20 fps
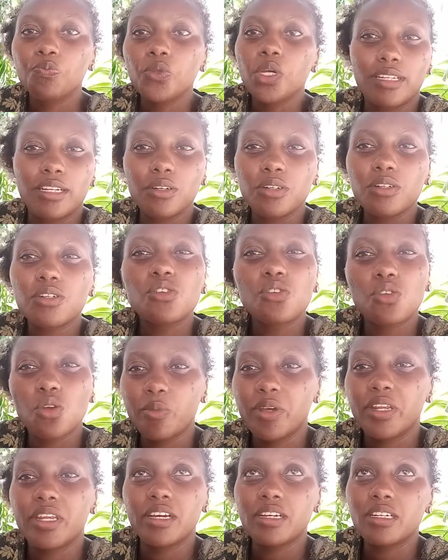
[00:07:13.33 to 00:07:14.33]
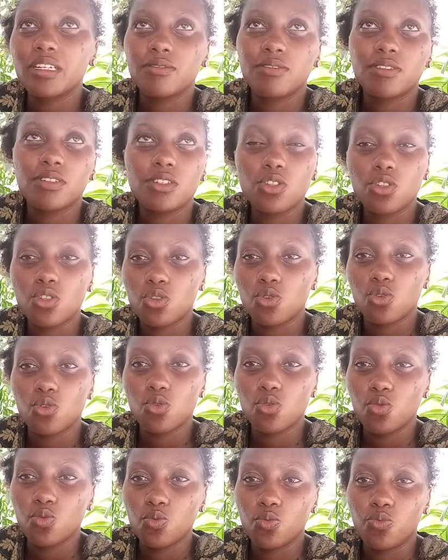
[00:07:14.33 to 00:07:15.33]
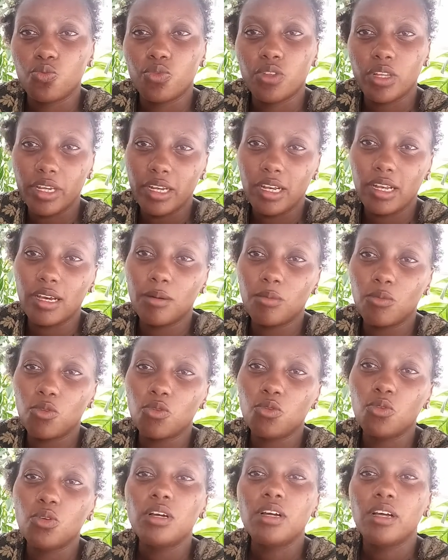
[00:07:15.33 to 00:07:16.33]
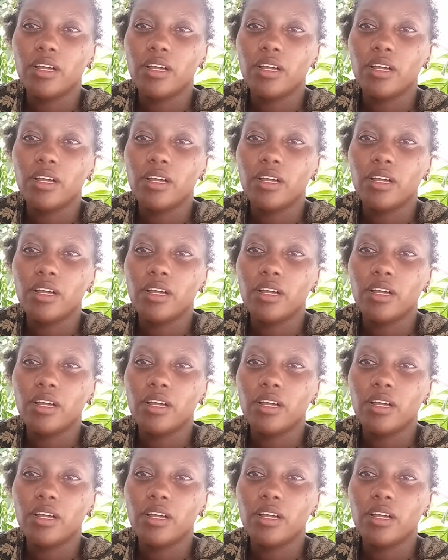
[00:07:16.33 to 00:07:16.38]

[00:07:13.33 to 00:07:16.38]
There are not so many activities to do in Lamu,